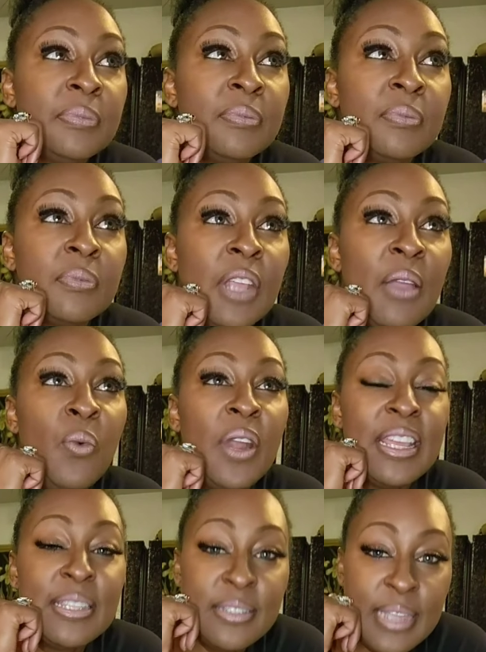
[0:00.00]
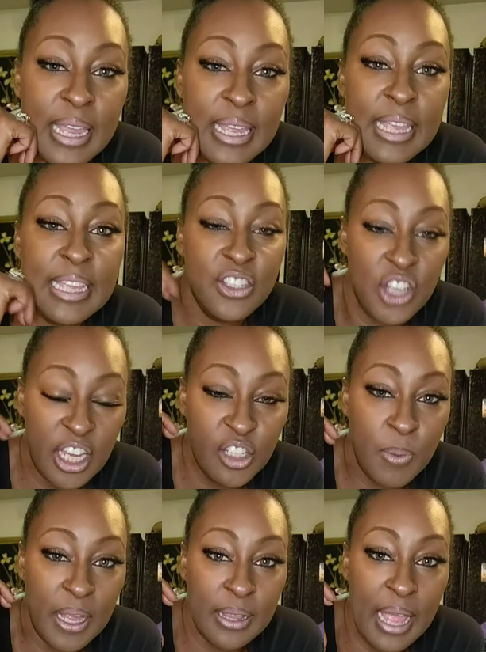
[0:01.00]
And when I say it changed my
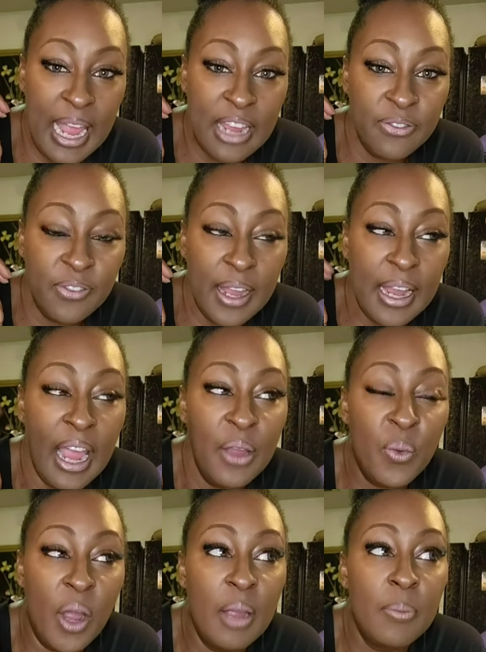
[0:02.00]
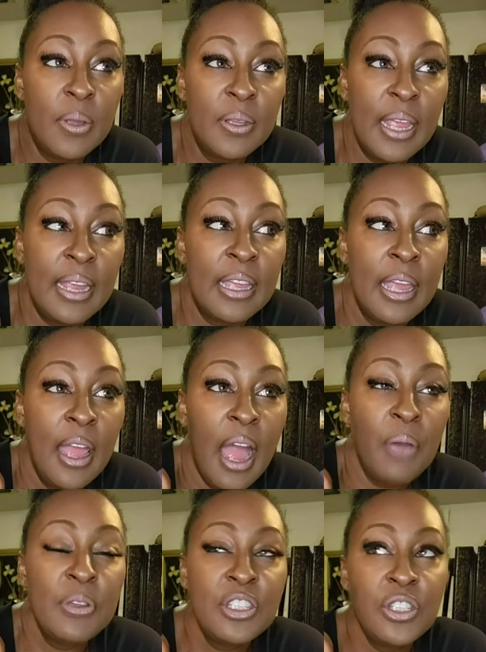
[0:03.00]
life like I I'm like I
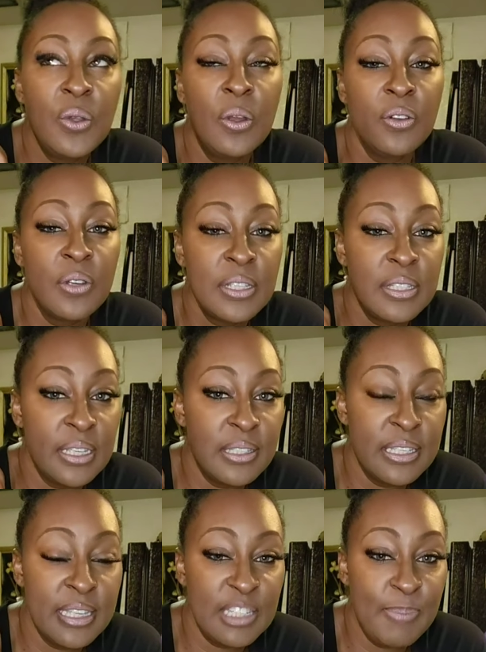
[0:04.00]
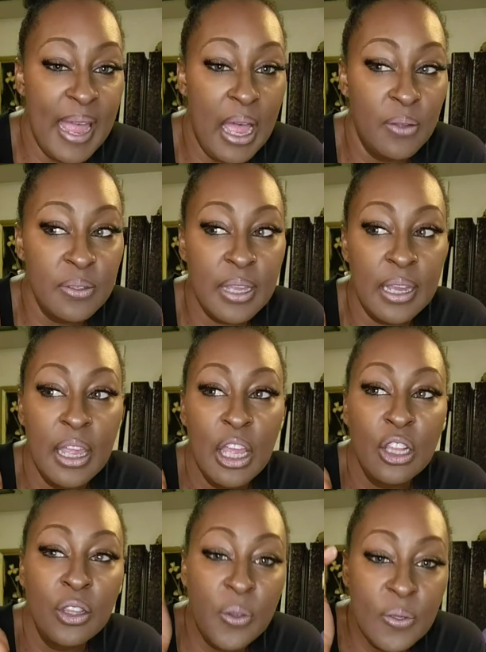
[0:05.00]
was 266 pounds. Like
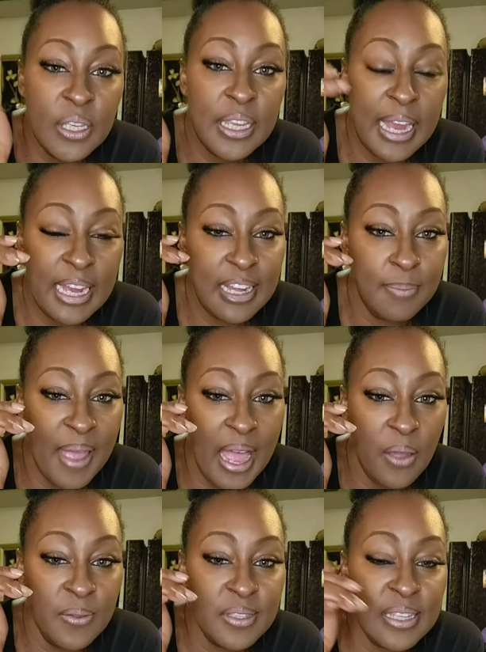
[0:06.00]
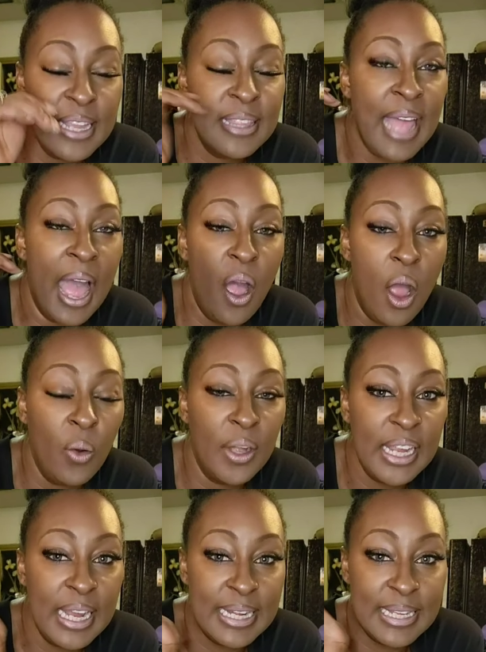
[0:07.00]
losing 80 pounds, like that already
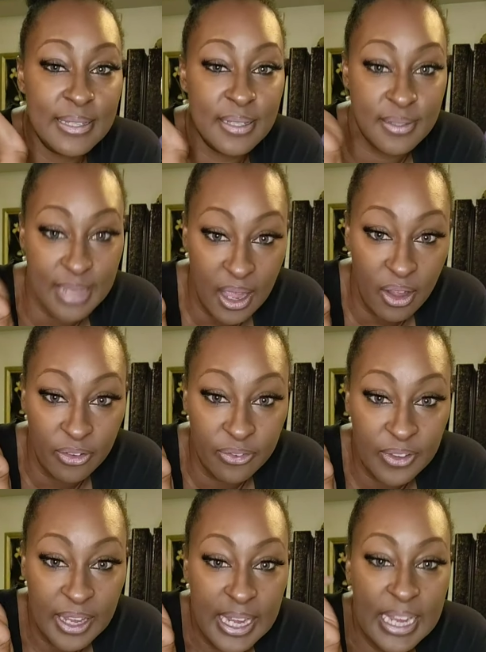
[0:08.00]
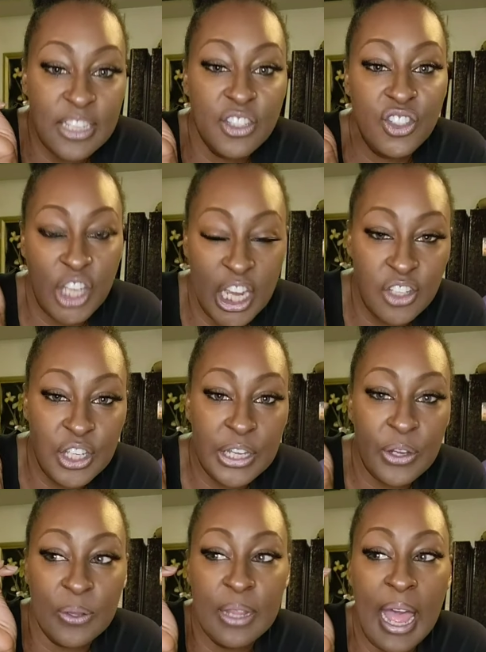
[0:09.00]
in itself is changing your
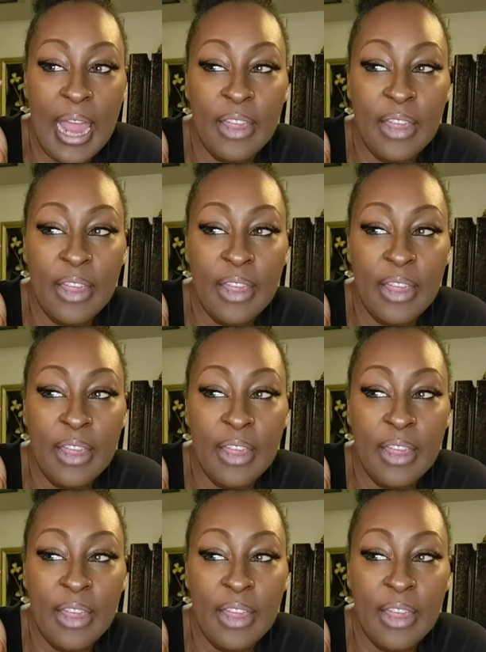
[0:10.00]
life.